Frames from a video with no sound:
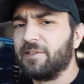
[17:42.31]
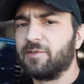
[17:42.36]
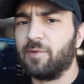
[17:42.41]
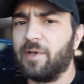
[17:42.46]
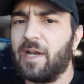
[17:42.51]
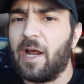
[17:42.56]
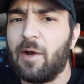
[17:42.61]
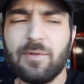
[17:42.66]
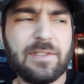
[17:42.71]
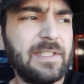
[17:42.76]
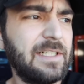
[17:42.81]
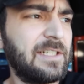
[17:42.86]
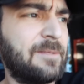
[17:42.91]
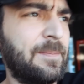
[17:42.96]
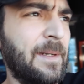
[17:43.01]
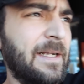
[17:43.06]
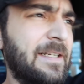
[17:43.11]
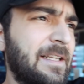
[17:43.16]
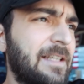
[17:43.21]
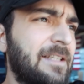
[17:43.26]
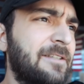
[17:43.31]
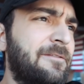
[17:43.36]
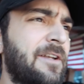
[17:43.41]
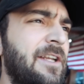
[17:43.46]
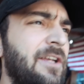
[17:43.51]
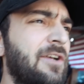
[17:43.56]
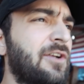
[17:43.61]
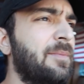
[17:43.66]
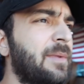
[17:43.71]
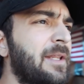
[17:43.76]
this one. I wasn't expecting this
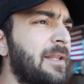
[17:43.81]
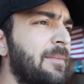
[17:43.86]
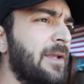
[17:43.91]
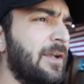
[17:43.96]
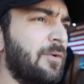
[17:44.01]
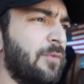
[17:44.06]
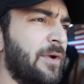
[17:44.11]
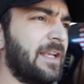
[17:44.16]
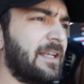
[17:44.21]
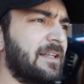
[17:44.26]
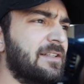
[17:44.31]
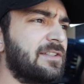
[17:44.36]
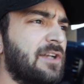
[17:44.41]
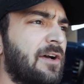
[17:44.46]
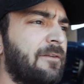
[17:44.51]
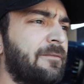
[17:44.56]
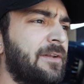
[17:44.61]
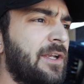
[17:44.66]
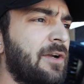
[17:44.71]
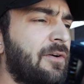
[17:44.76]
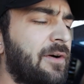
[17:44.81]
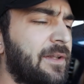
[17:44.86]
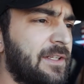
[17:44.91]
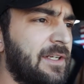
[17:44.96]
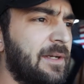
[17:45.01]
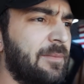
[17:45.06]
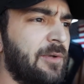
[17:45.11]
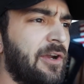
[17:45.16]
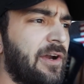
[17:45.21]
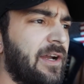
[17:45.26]
video to be the big wing install video on the
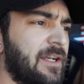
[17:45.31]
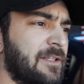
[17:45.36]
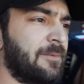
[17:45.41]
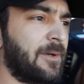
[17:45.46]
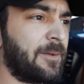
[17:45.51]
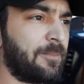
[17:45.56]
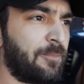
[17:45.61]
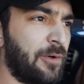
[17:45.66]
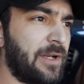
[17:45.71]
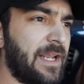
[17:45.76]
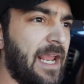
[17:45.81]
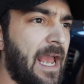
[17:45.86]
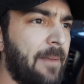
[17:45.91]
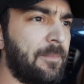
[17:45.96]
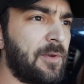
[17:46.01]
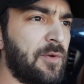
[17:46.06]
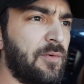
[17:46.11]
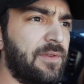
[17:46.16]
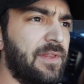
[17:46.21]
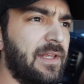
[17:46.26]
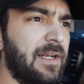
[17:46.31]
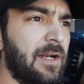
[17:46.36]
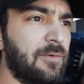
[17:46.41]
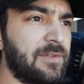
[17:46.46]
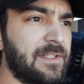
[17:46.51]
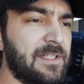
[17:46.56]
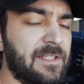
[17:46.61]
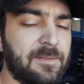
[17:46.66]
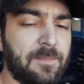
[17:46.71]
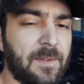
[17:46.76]
WRX, but I'm pretty happy with it. I
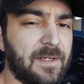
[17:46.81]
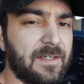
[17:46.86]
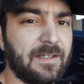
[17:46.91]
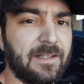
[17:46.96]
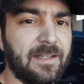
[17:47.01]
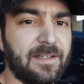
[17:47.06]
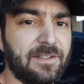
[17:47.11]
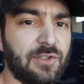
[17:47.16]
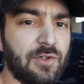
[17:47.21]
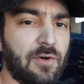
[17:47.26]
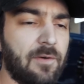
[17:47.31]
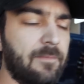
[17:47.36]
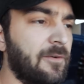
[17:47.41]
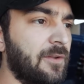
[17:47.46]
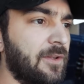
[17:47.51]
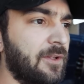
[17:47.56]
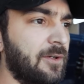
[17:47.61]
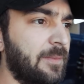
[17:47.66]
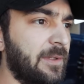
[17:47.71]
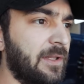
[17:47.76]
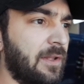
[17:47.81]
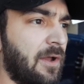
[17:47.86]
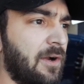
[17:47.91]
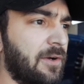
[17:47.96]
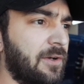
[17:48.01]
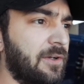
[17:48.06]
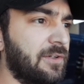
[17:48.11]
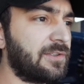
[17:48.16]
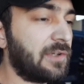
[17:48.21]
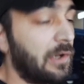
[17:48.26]
wasn't expecting that to show up for a little bit
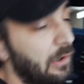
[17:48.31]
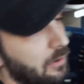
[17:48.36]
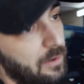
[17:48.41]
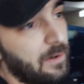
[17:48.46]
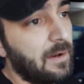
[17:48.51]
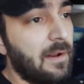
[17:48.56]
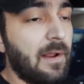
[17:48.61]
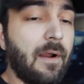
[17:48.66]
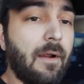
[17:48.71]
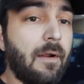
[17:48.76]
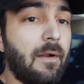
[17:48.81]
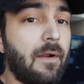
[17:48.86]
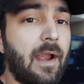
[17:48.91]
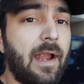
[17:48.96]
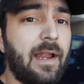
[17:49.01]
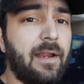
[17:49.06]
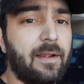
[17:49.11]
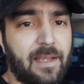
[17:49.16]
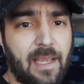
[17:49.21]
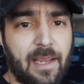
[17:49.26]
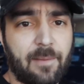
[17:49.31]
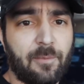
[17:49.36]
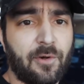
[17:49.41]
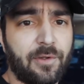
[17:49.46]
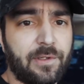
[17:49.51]
longer, so hey, it came